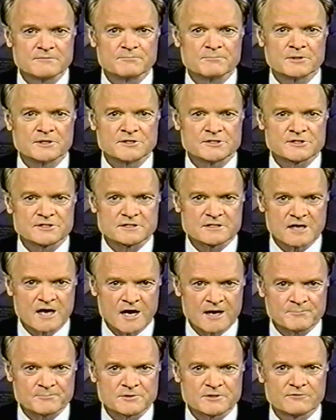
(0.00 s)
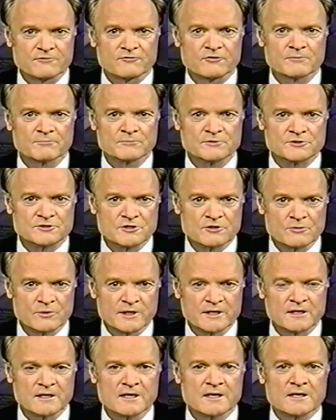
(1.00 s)
be stopped from
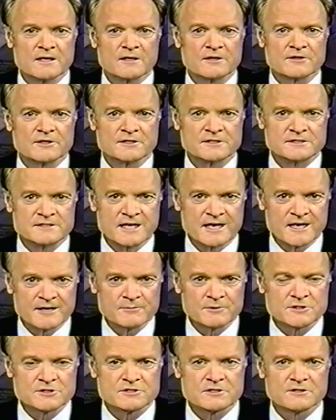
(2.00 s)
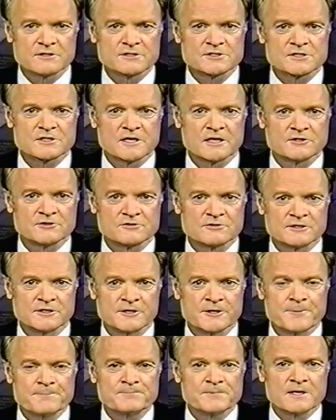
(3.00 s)
doing the damage to this country